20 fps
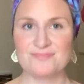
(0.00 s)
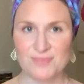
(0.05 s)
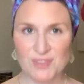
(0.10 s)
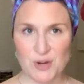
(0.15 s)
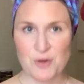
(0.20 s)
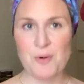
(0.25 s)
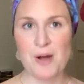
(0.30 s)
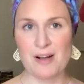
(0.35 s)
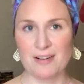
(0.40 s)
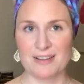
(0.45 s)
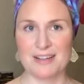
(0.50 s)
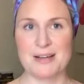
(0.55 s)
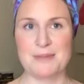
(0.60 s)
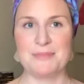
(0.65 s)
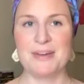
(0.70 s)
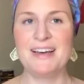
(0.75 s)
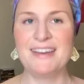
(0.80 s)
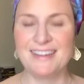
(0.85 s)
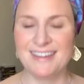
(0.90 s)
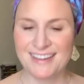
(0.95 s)
you're
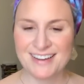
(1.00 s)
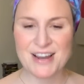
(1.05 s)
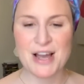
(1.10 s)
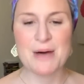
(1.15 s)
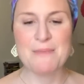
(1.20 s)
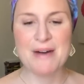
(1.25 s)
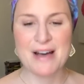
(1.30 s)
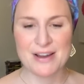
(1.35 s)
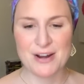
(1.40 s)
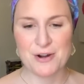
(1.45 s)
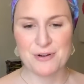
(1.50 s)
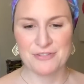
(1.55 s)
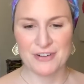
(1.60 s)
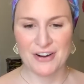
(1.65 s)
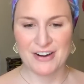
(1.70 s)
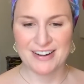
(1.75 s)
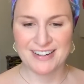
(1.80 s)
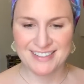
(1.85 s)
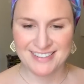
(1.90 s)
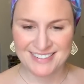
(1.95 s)
welcome. Come on
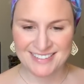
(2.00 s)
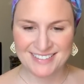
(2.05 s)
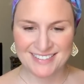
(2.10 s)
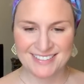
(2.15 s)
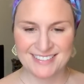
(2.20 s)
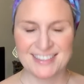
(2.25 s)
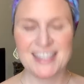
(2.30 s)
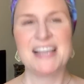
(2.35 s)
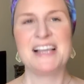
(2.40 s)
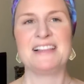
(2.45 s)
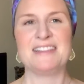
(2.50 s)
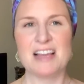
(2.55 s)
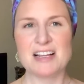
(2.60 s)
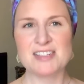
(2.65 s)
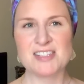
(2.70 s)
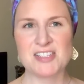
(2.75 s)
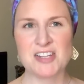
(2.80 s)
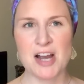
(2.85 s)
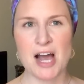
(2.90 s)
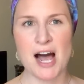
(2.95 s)
over.
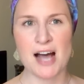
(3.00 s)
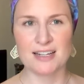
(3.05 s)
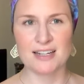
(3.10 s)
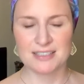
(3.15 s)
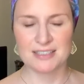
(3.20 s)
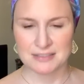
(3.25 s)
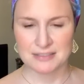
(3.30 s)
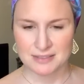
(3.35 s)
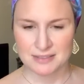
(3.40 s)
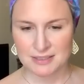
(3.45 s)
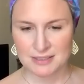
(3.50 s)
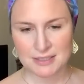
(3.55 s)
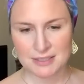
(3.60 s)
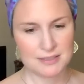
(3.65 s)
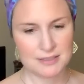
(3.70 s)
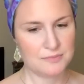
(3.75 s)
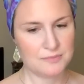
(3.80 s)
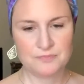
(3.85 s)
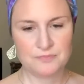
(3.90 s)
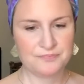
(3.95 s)
Let's talk.
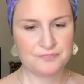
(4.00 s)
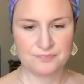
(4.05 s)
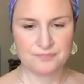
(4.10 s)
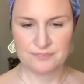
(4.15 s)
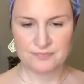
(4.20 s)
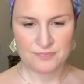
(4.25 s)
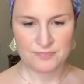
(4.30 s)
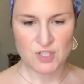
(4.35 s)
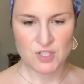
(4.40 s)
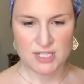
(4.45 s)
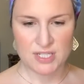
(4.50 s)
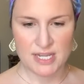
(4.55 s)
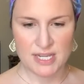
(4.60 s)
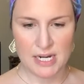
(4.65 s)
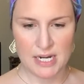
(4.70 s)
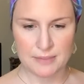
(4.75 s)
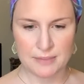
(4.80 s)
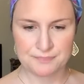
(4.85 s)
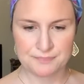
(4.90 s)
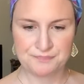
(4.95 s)
Just
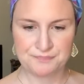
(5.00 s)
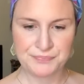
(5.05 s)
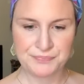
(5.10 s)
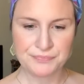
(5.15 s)
kidding.